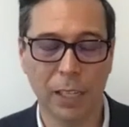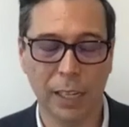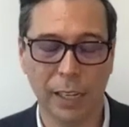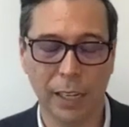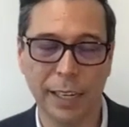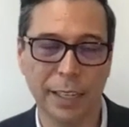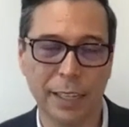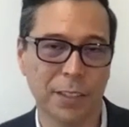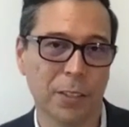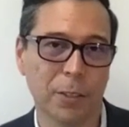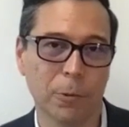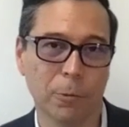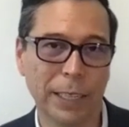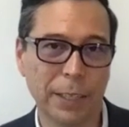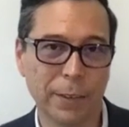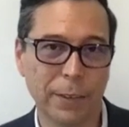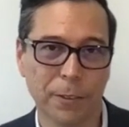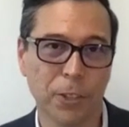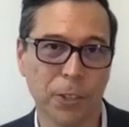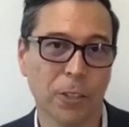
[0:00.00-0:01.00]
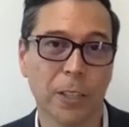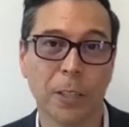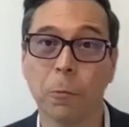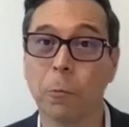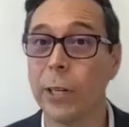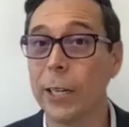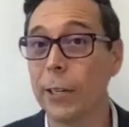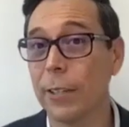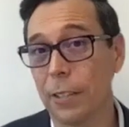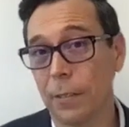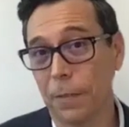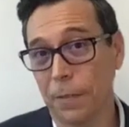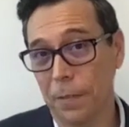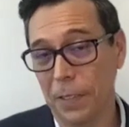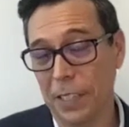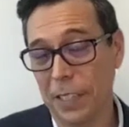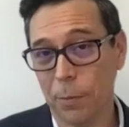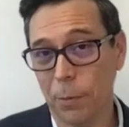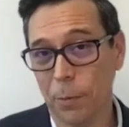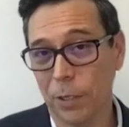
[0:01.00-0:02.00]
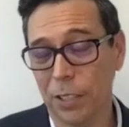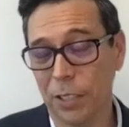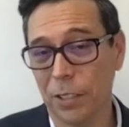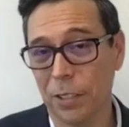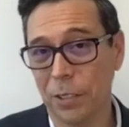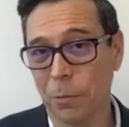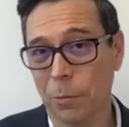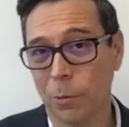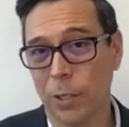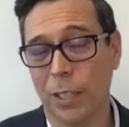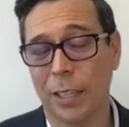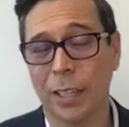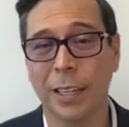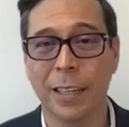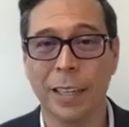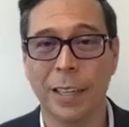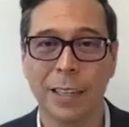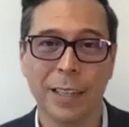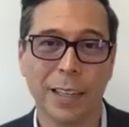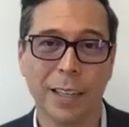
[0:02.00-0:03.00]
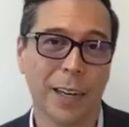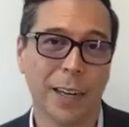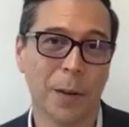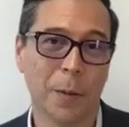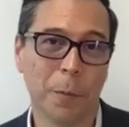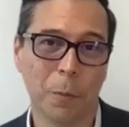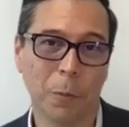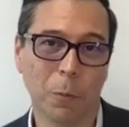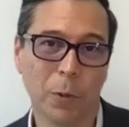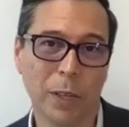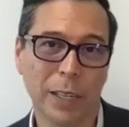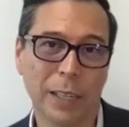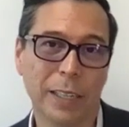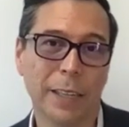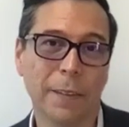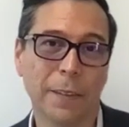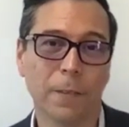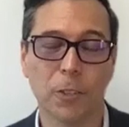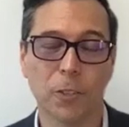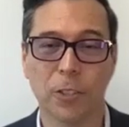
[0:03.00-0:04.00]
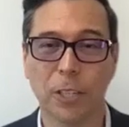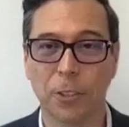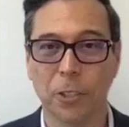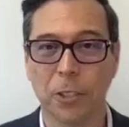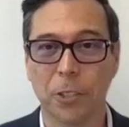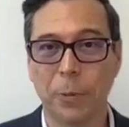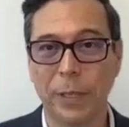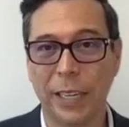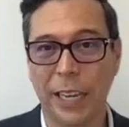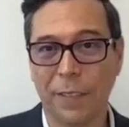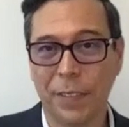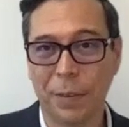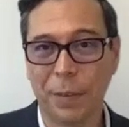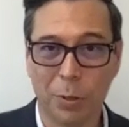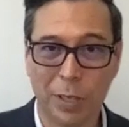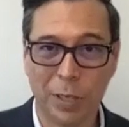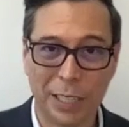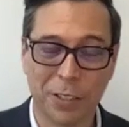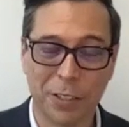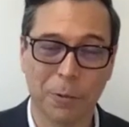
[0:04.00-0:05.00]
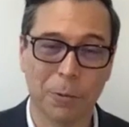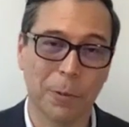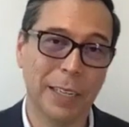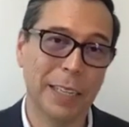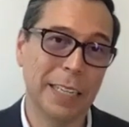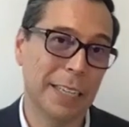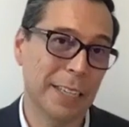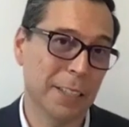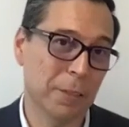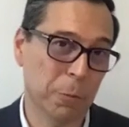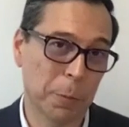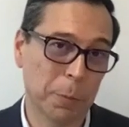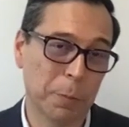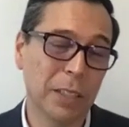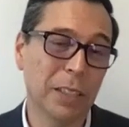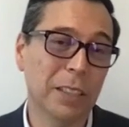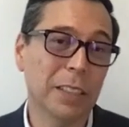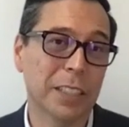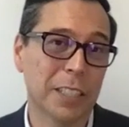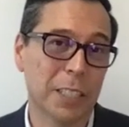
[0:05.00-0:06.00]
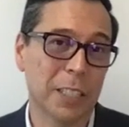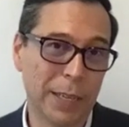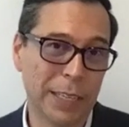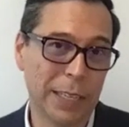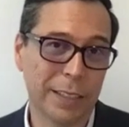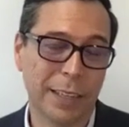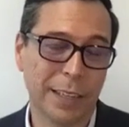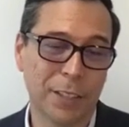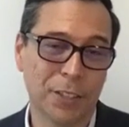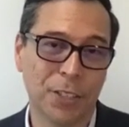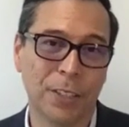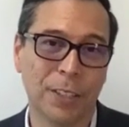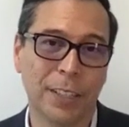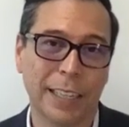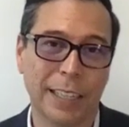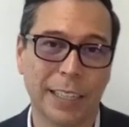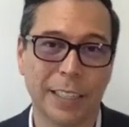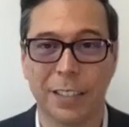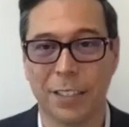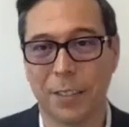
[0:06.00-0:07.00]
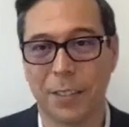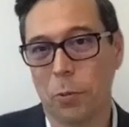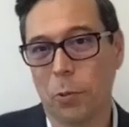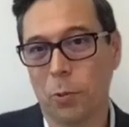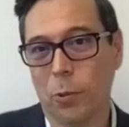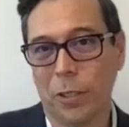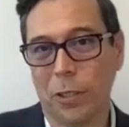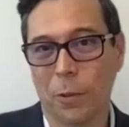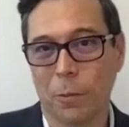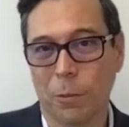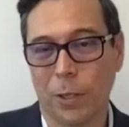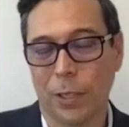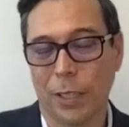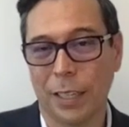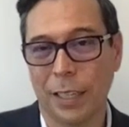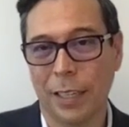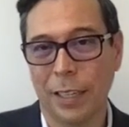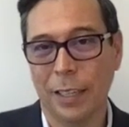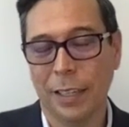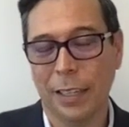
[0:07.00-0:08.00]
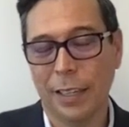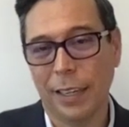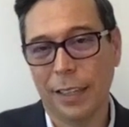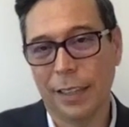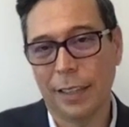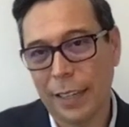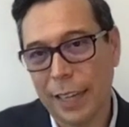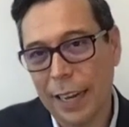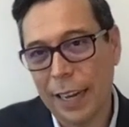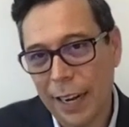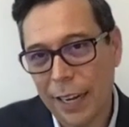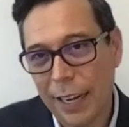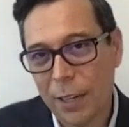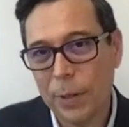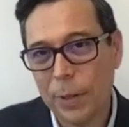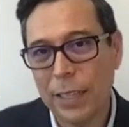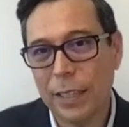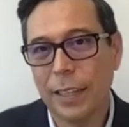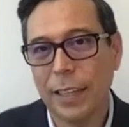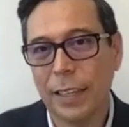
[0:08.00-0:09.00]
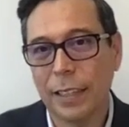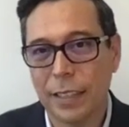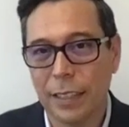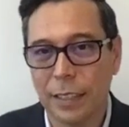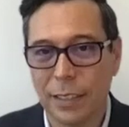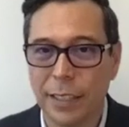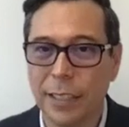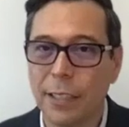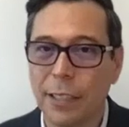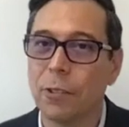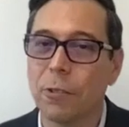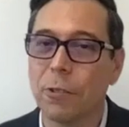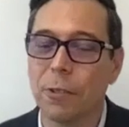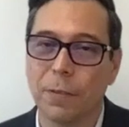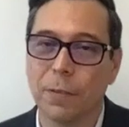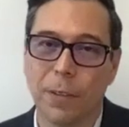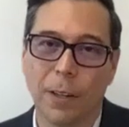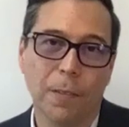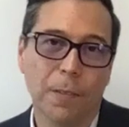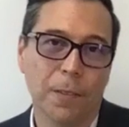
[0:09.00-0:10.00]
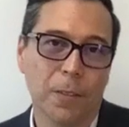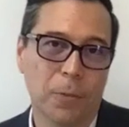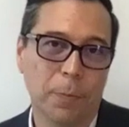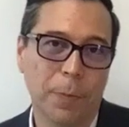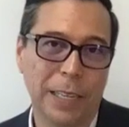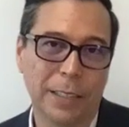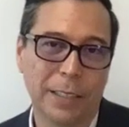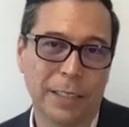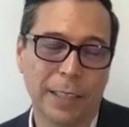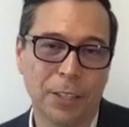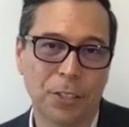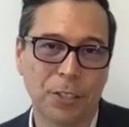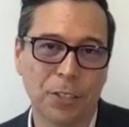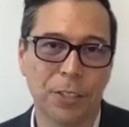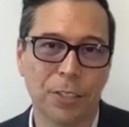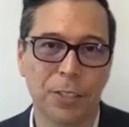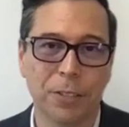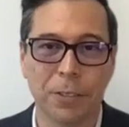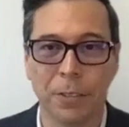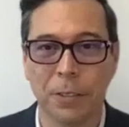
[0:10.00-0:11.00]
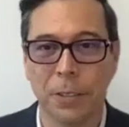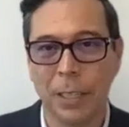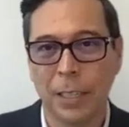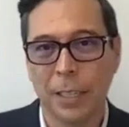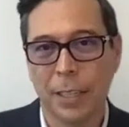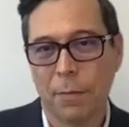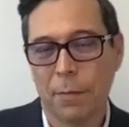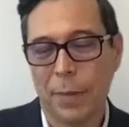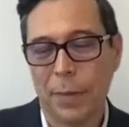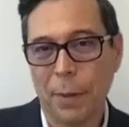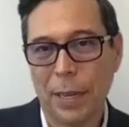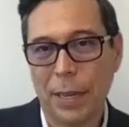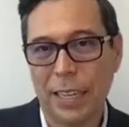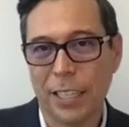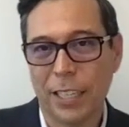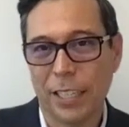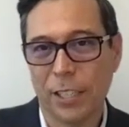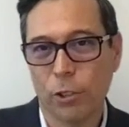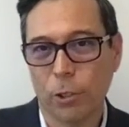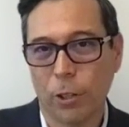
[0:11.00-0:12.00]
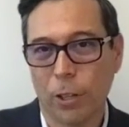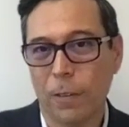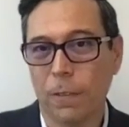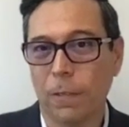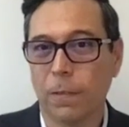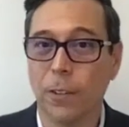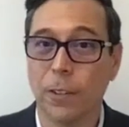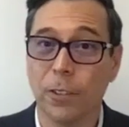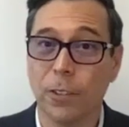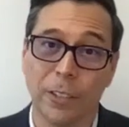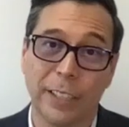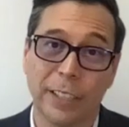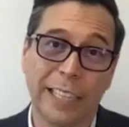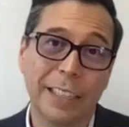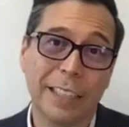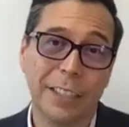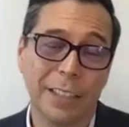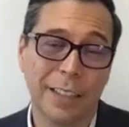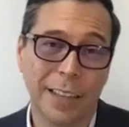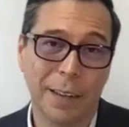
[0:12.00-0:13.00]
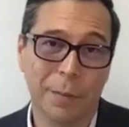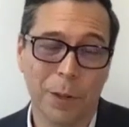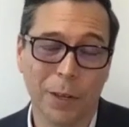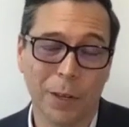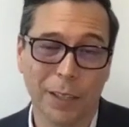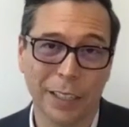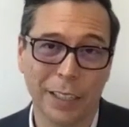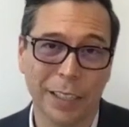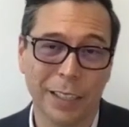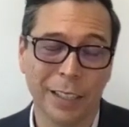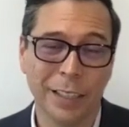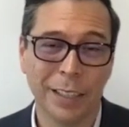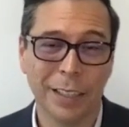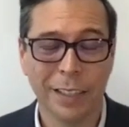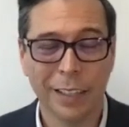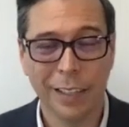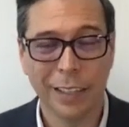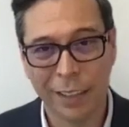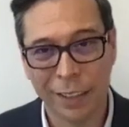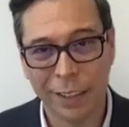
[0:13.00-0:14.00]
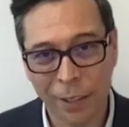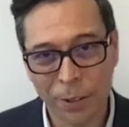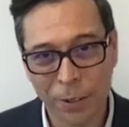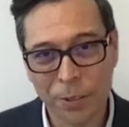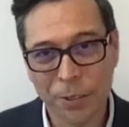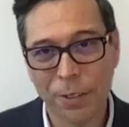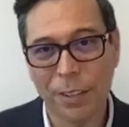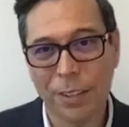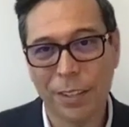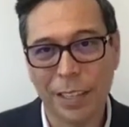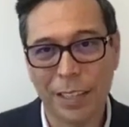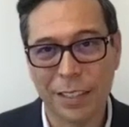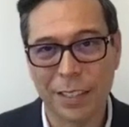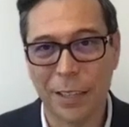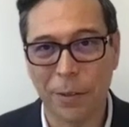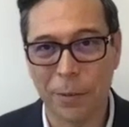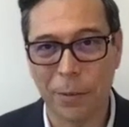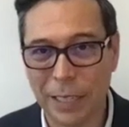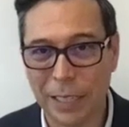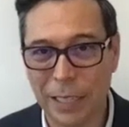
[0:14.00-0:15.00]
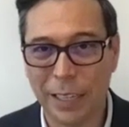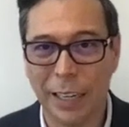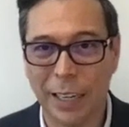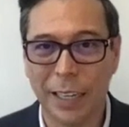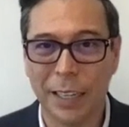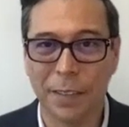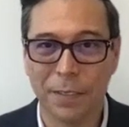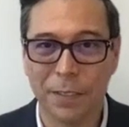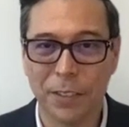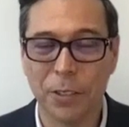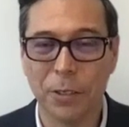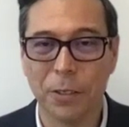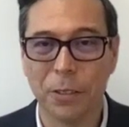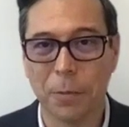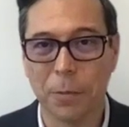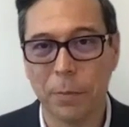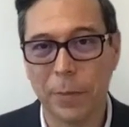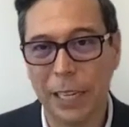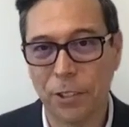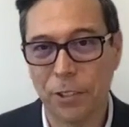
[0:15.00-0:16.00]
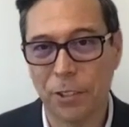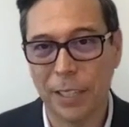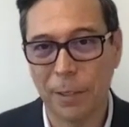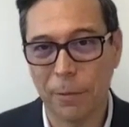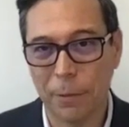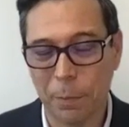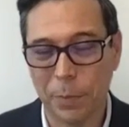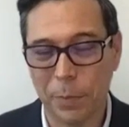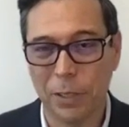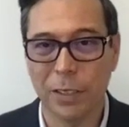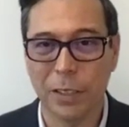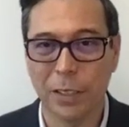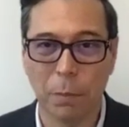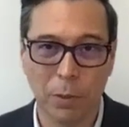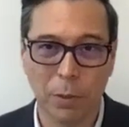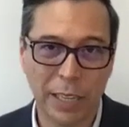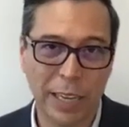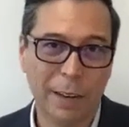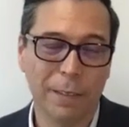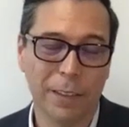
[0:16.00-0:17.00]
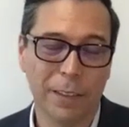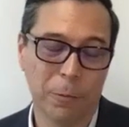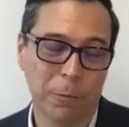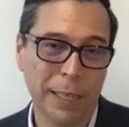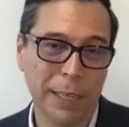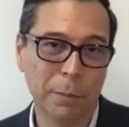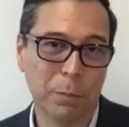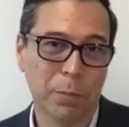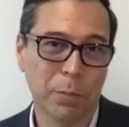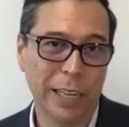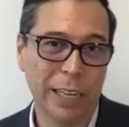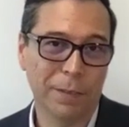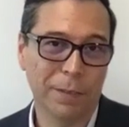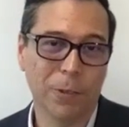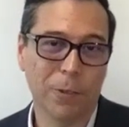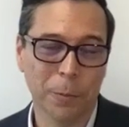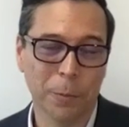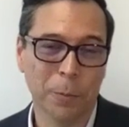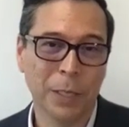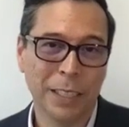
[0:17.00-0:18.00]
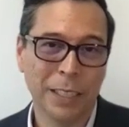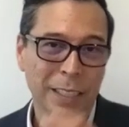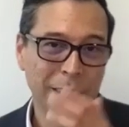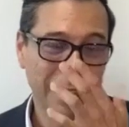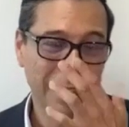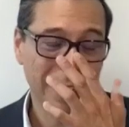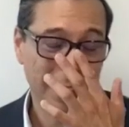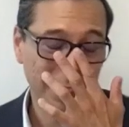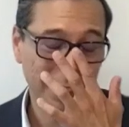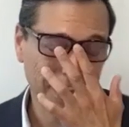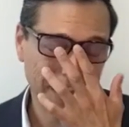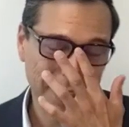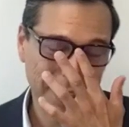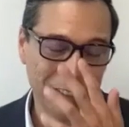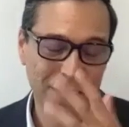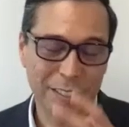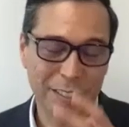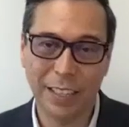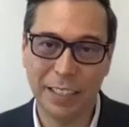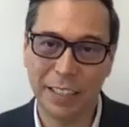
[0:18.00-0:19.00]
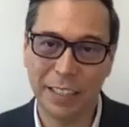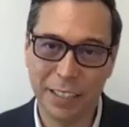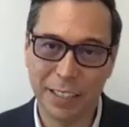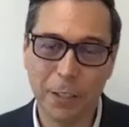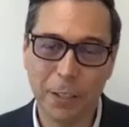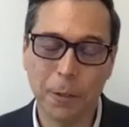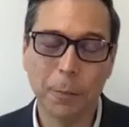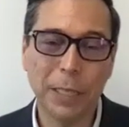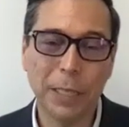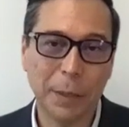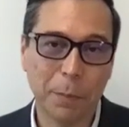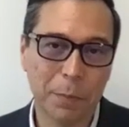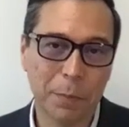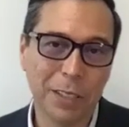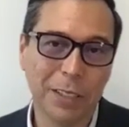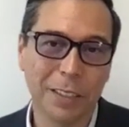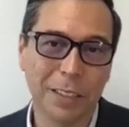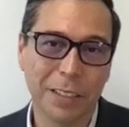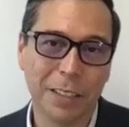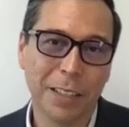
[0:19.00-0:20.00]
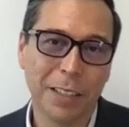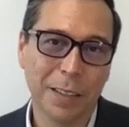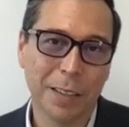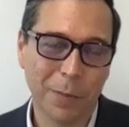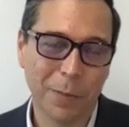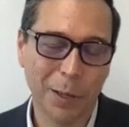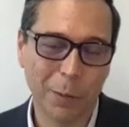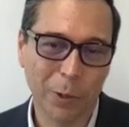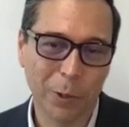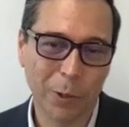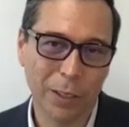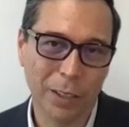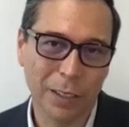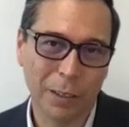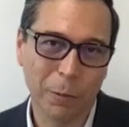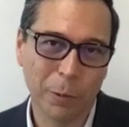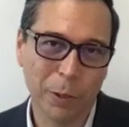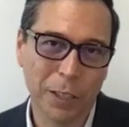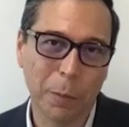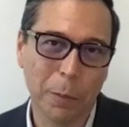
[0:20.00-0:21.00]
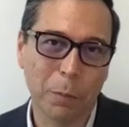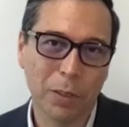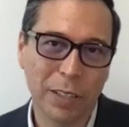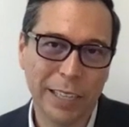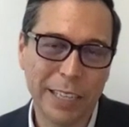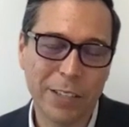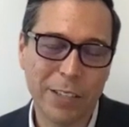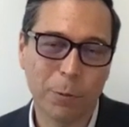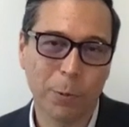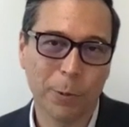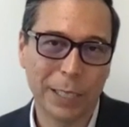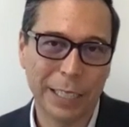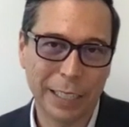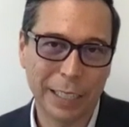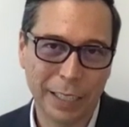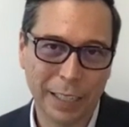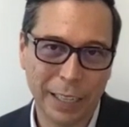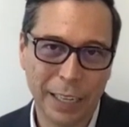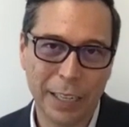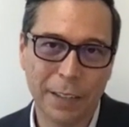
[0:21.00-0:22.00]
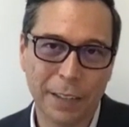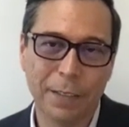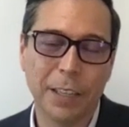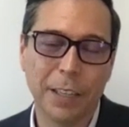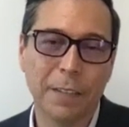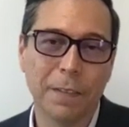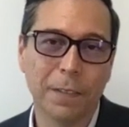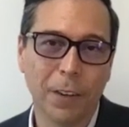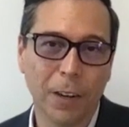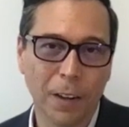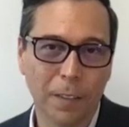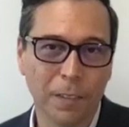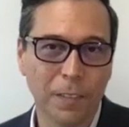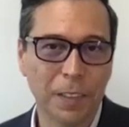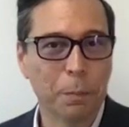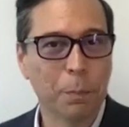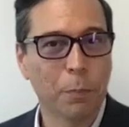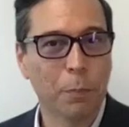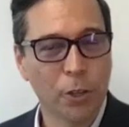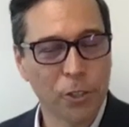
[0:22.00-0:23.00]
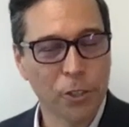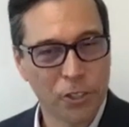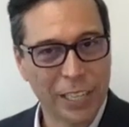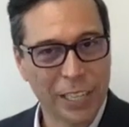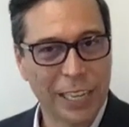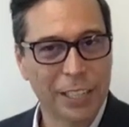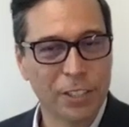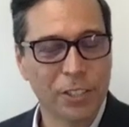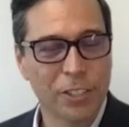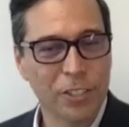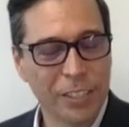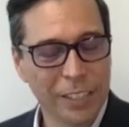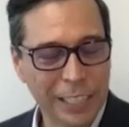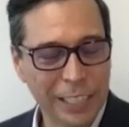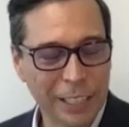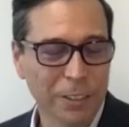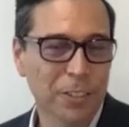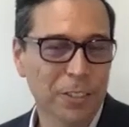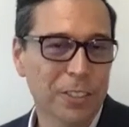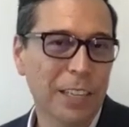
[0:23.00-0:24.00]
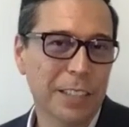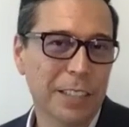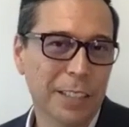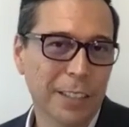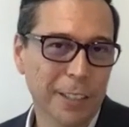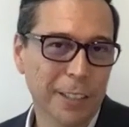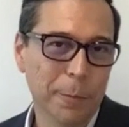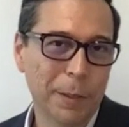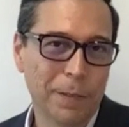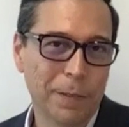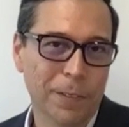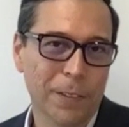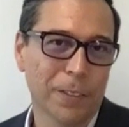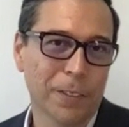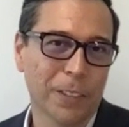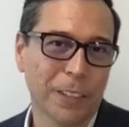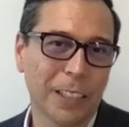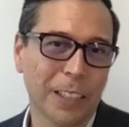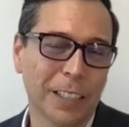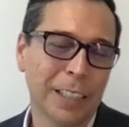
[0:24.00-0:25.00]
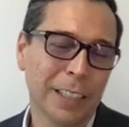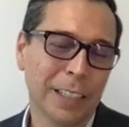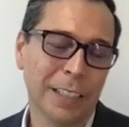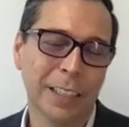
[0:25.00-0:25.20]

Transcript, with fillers: highest rate of return where is it feasible to do the work um, what infrastructure do we have in place already because we're building a space station that can support the work and then how do we then continue to evolve our space station to maybe draw further into that market and those are the things that we kind of do to make sure that we build the, plat- the right platform and like you said still being built but we're we're in a place where we can kind of evolve and push that needle just a little bit further.